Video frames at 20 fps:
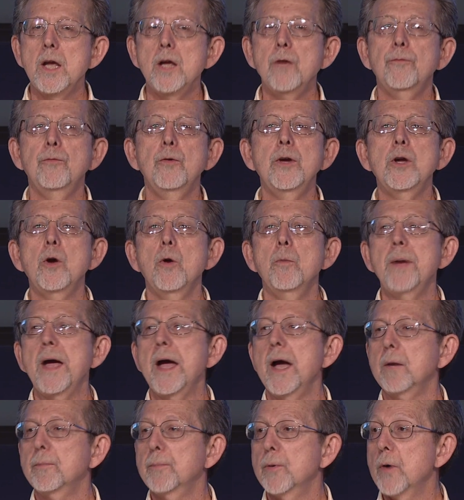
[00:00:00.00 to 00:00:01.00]
If we go
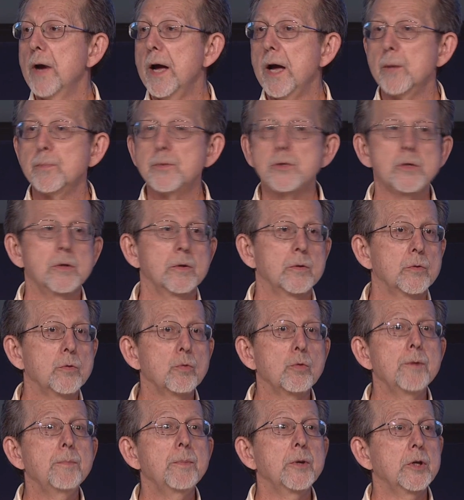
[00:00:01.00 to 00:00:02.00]
back perhaps
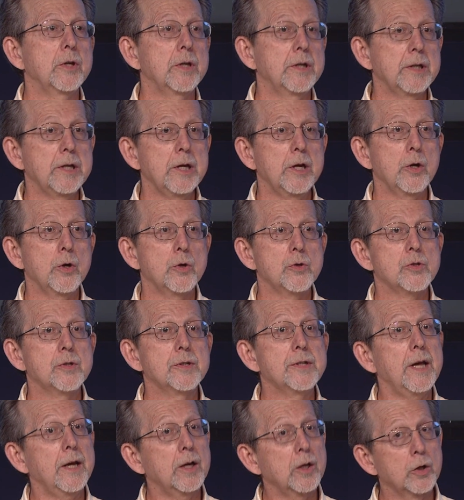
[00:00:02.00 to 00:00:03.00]
3 billion years
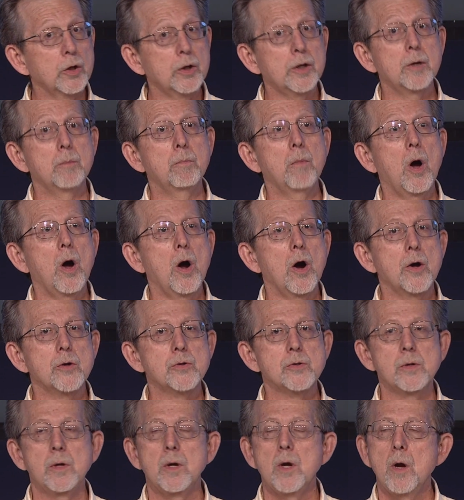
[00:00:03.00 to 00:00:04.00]
and take a look at
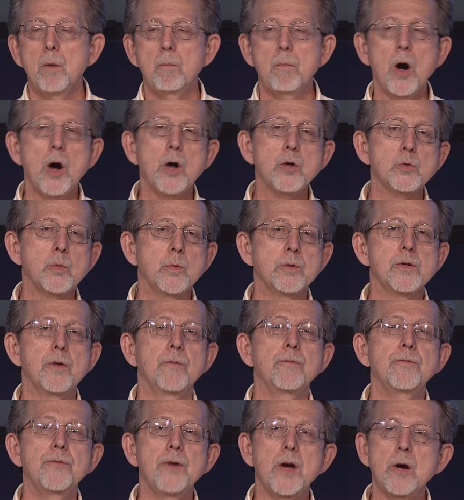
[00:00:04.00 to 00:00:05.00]
Mars, Mars was a
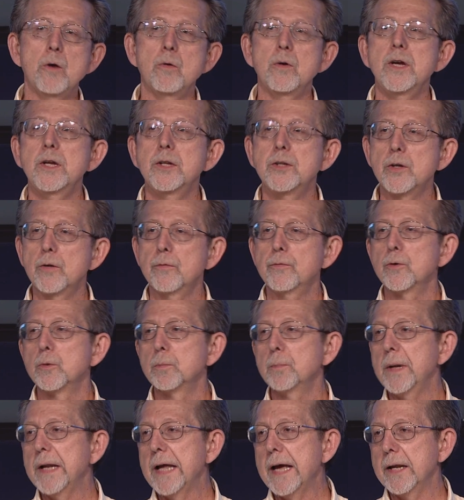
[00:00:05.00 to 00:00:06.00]
very
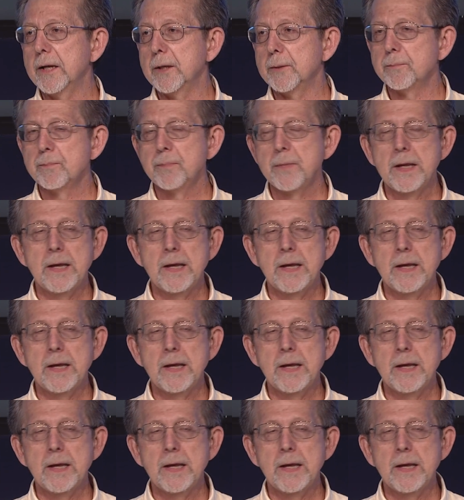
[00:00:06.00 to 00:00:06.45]
different planet.